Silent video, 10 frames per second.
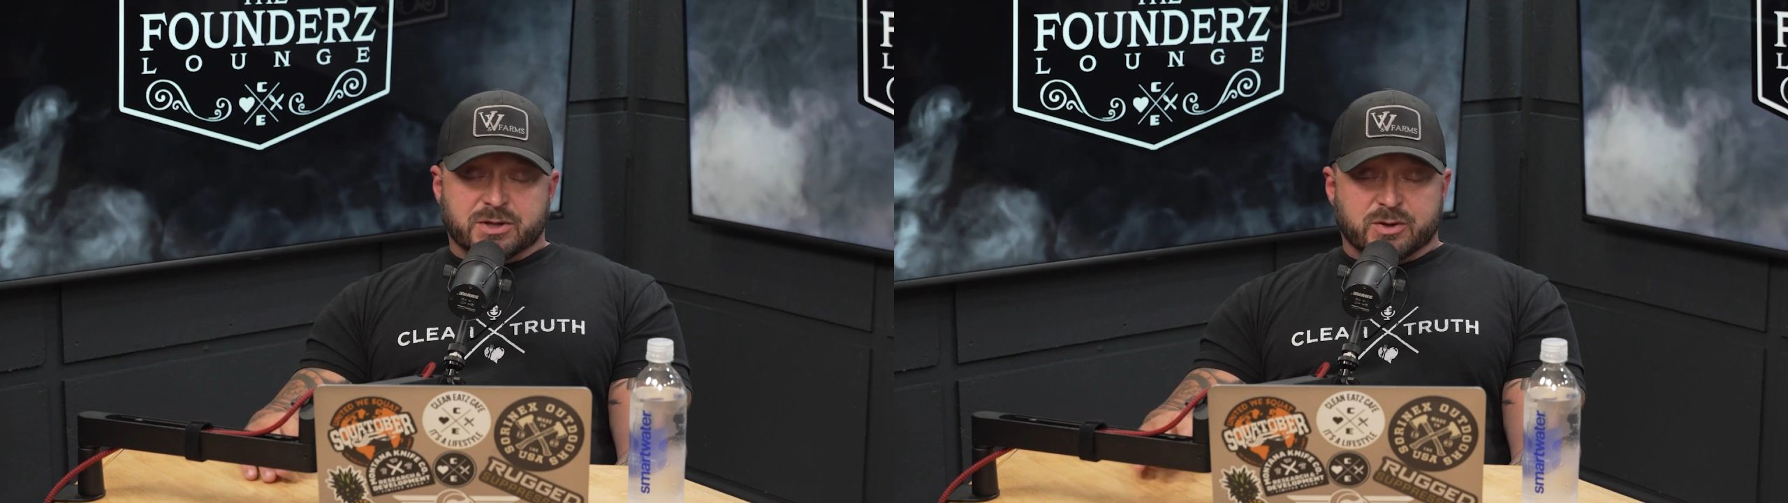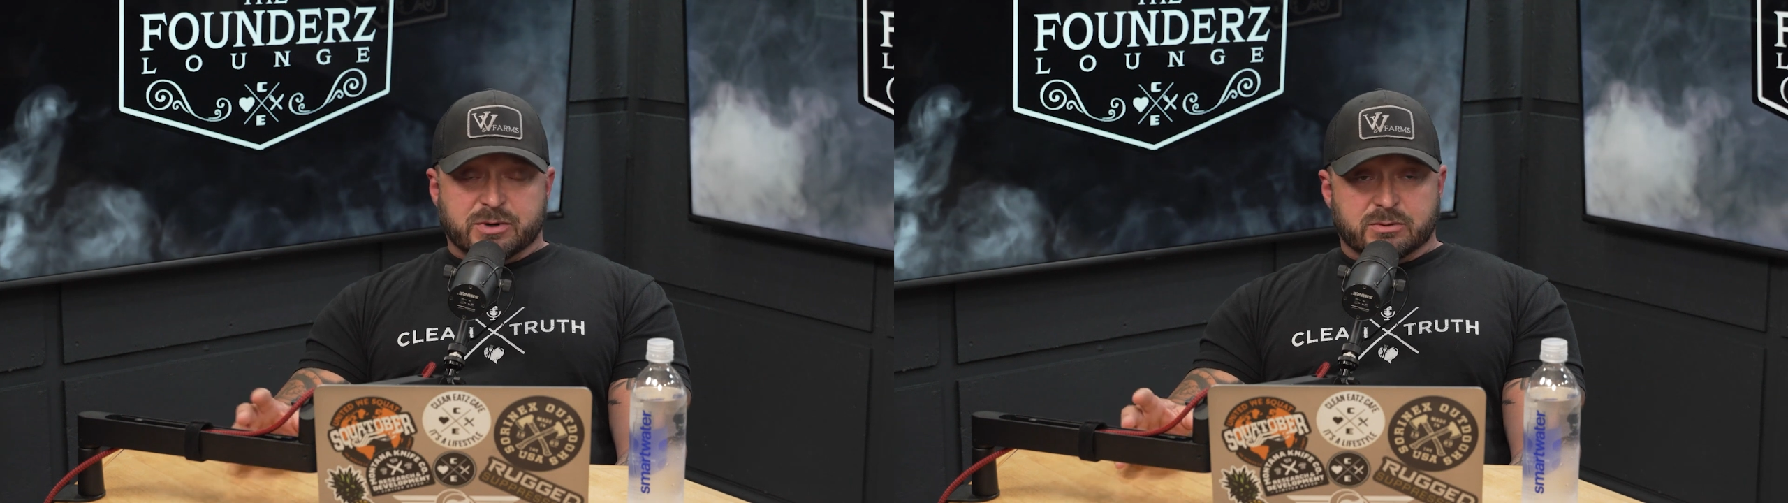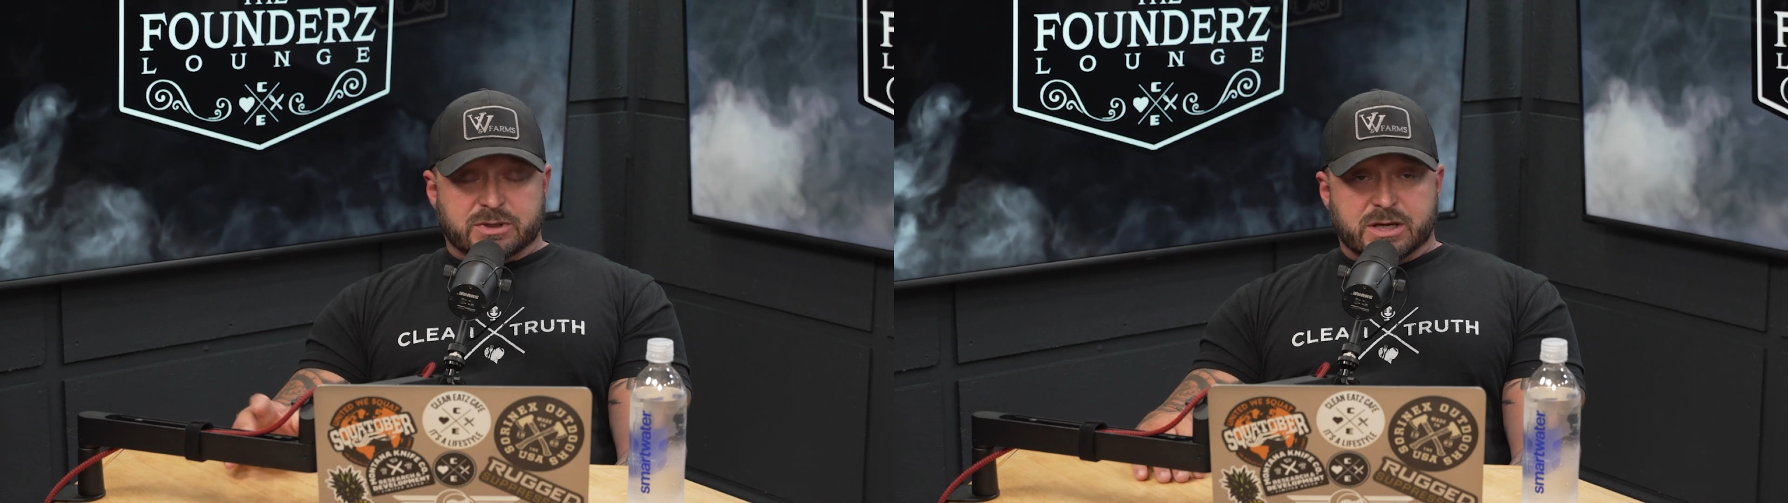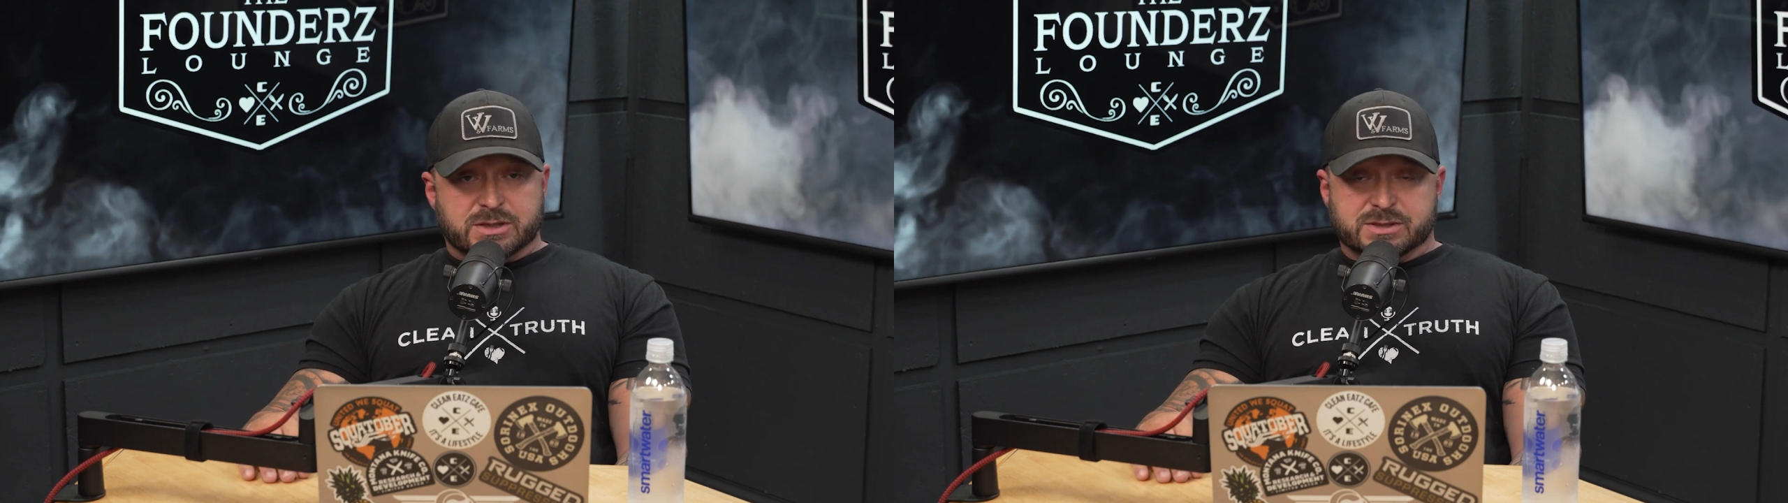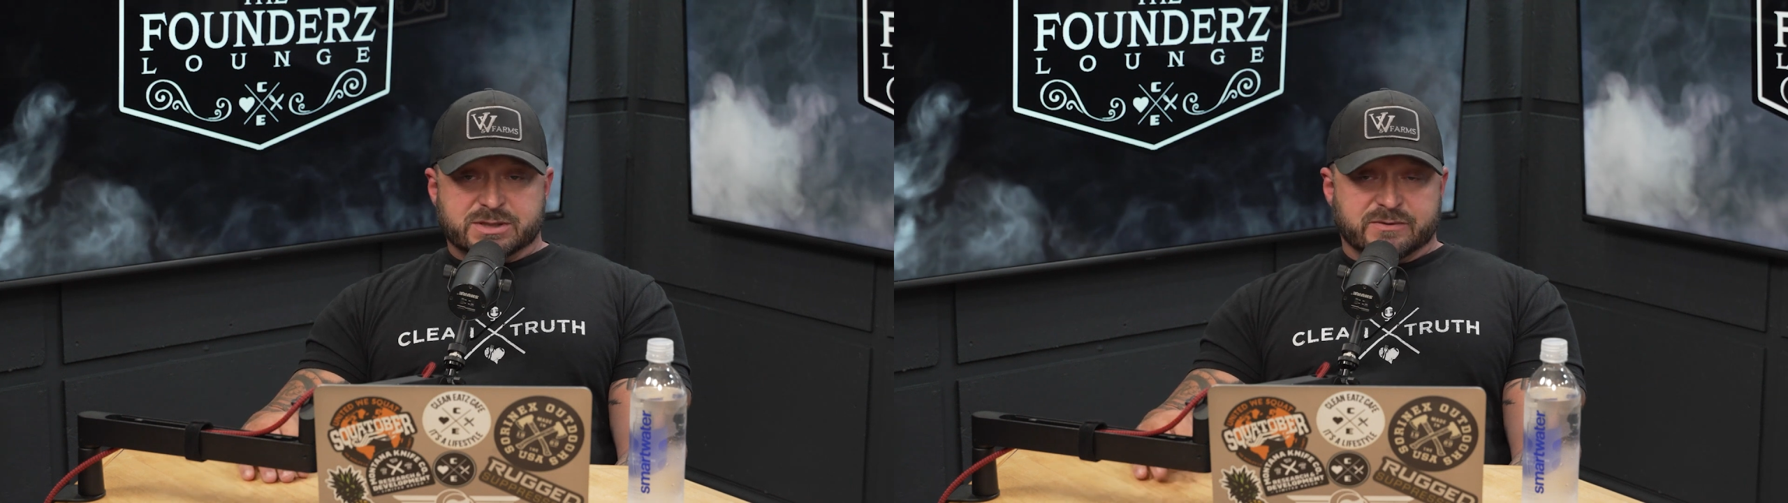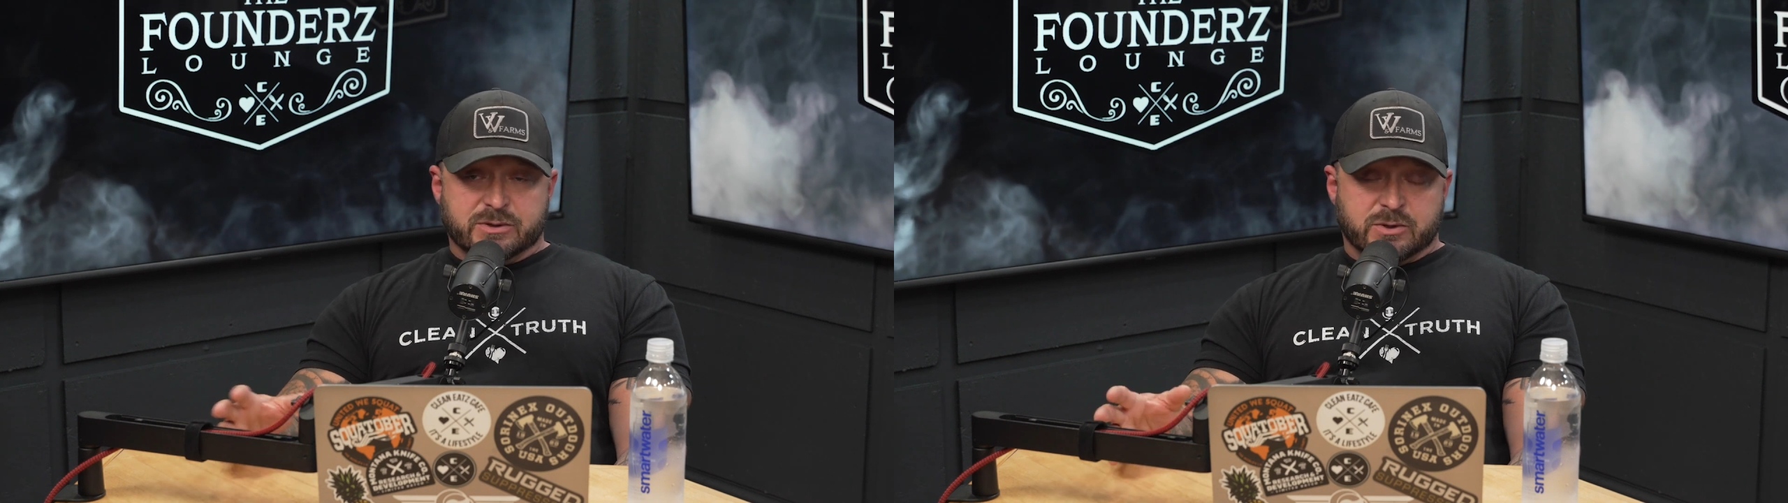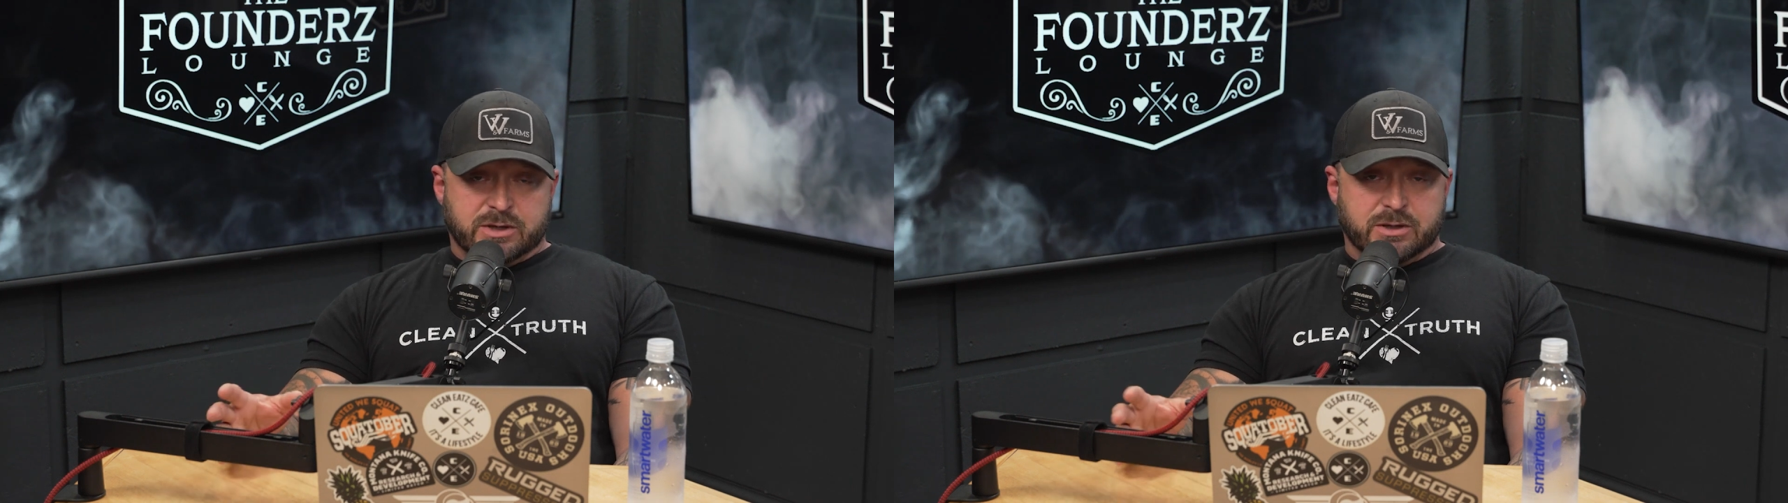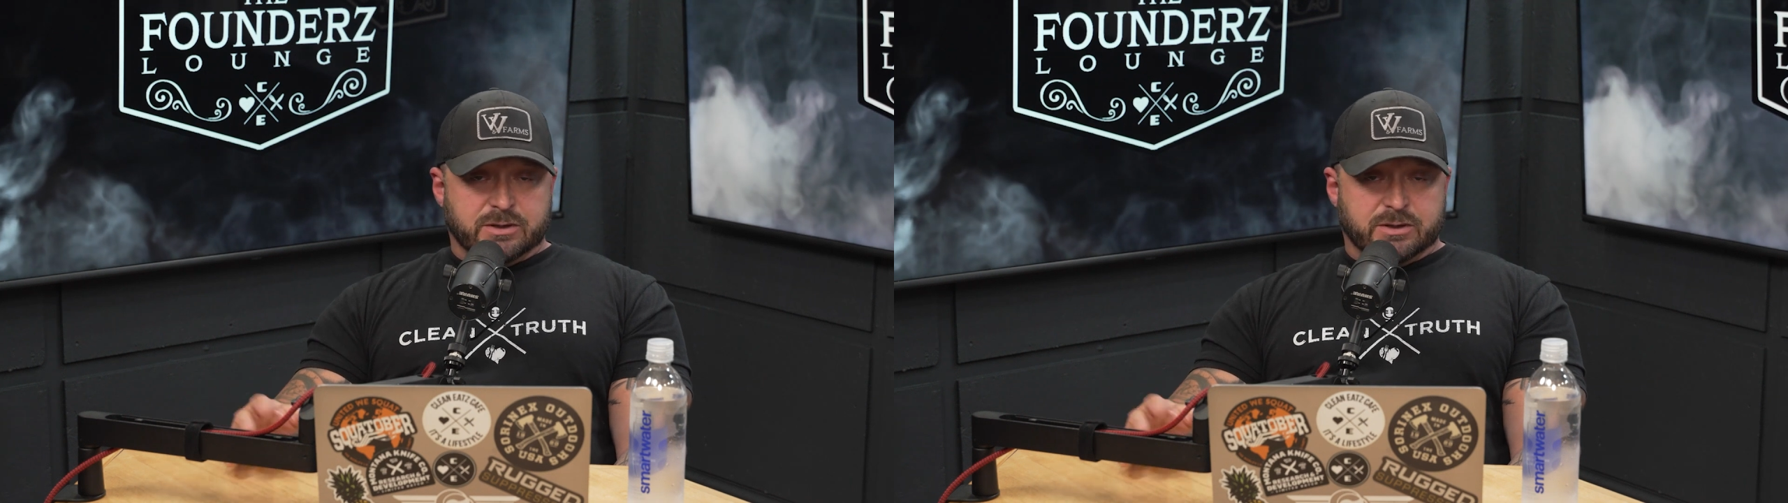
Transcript: all the publications, even though